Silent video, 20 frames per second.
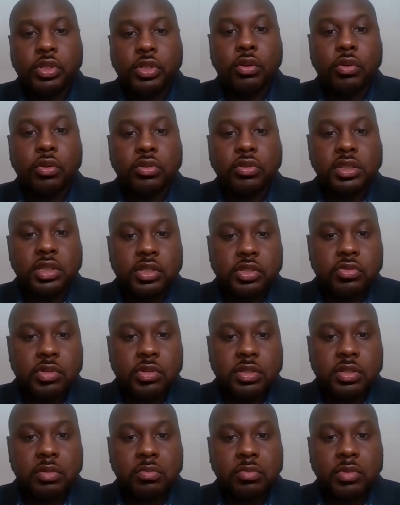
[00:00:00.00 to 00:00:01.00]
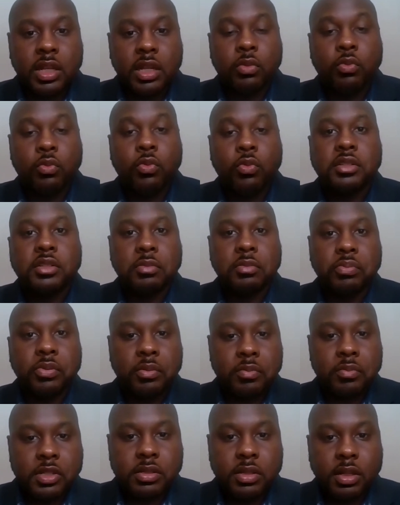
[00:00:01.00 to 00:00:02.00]
Eurocentrism and white
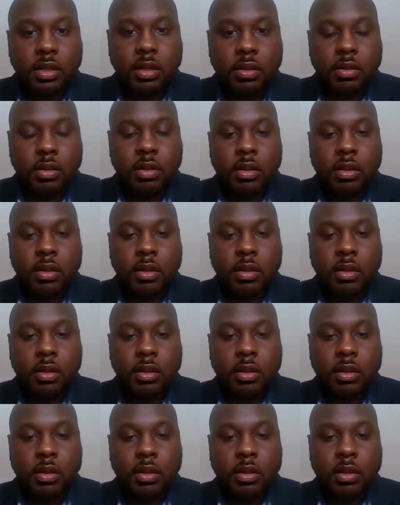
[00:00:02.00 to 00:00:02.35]
supremacy.